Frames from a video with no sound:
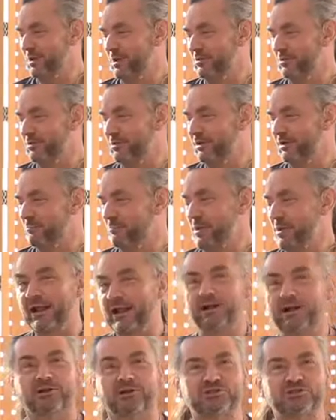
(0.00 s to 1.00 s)
well, the
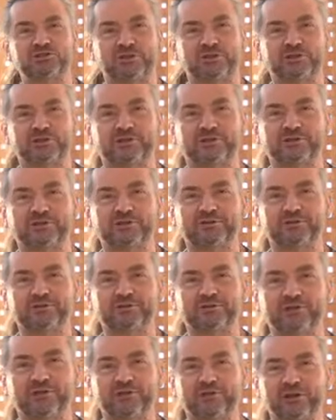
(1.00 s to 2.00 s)
nomenclature,
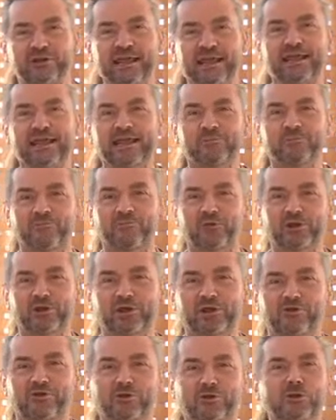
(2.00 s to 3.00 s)
the name of
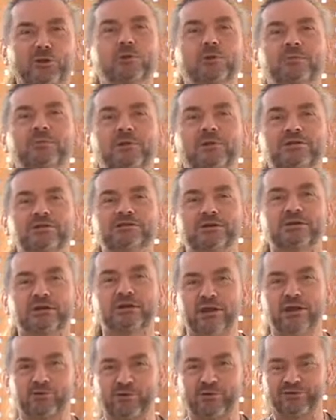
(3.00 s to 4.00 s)
what I do
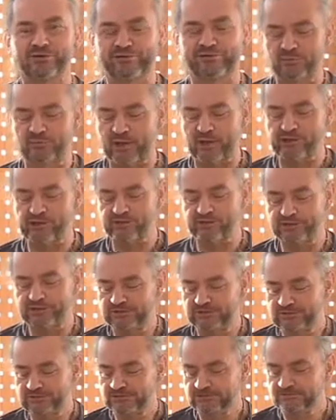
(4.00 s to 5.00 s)
into the Acquaviva method.